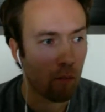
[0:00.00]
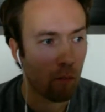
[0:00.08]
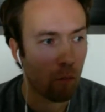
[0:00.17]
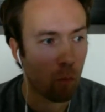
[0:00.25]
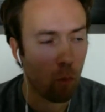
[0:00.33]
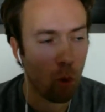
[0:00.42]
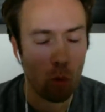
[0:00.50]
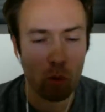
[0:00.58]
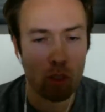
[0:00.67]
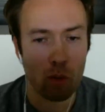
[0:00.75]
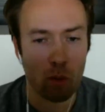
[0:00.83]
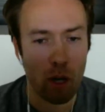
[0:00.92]

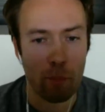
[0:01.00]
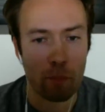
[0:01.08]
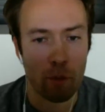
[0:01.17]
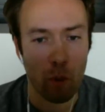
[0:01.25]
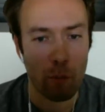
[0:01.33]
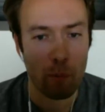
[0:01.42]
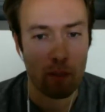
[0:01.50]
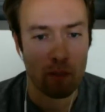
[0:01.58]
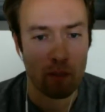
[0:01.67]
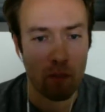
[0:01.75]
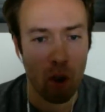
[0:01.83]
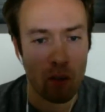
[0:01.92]
holy crap, the web
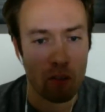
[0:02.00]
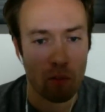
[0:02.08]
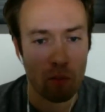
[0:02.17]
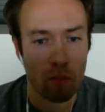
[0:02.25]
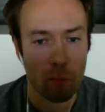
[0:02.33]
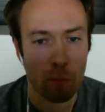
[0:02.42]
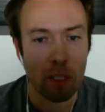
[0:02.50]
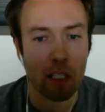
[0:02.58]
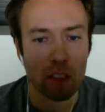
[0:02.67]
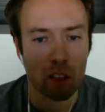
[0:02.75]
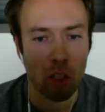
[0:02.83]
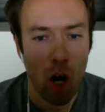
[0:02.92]
is awesome.
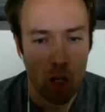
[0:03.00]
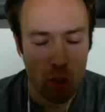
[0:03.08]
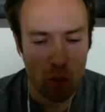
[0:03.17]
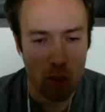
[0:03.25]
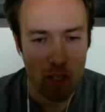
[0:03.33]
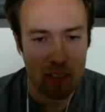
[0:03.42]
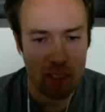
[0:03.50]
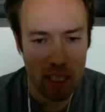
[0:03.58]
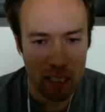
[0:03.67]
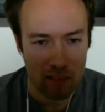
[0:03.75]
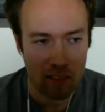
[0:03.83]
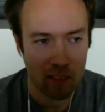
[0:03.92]
Because contrast
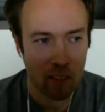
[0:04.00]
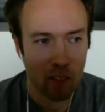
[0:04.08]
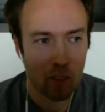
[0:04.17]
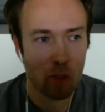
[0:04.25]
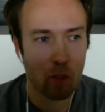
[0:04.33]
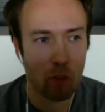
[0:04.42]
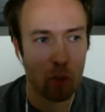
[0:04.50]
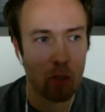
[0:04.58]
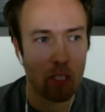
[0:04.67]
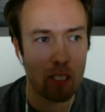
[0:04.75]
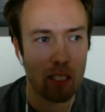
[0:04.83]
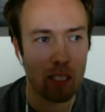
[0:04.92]
this to
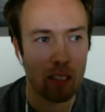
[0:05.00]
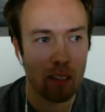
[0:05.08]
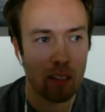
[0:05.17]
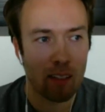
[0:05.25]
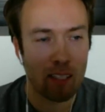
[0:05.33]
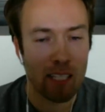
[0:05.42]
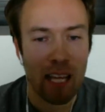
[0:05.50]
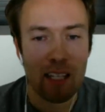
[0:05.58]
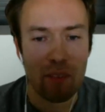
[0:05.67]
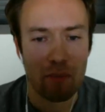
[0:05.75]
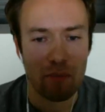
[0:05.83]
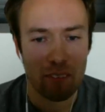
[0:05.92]
the
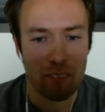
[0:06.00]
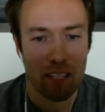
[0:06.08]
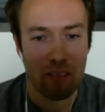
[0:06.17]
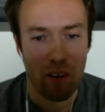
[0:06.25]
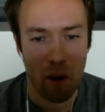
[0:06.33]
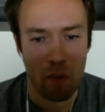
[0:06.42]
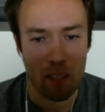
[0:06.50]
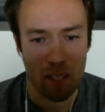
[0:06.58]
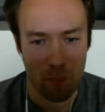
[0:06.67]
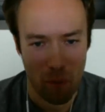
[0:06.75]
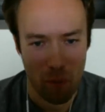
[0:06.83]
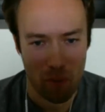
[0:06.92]
native environment
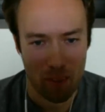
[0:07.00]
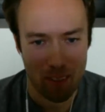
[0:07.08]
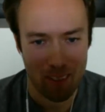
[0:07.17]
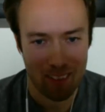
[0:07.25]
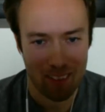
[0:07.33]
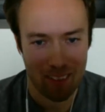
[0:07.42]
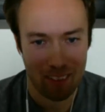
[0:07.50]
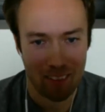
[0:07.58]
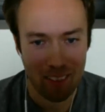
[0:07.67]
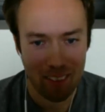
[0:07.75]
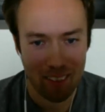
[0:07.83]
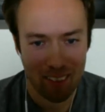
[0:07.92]
experience,
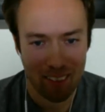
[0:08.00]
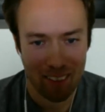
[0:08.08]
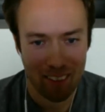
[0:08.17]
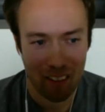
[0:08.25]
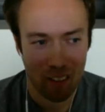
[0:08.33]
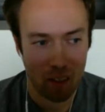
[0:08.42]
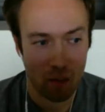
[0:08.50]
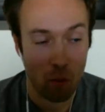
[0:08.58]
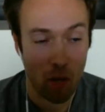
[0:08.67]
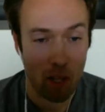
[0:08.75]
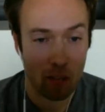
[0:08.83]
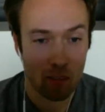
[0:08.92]
right?
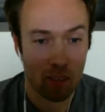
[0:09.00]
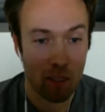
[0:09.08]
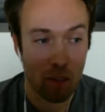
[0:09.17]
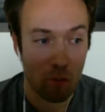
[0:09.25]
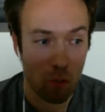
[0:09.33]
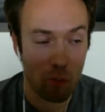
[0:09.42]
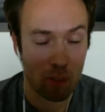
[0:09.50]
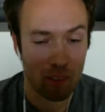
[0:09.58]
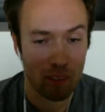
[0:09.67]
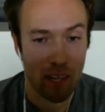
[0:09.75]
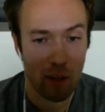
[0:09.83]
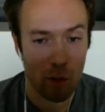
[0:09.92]
Well, if you're building
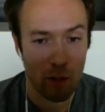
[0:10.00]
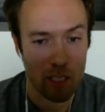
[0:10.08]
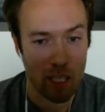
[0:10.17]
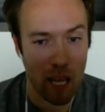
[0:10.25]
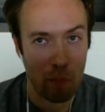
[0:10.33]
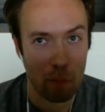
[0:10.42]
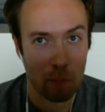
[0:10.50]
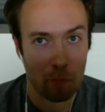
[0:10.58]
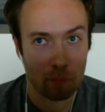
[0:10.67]
an iOS app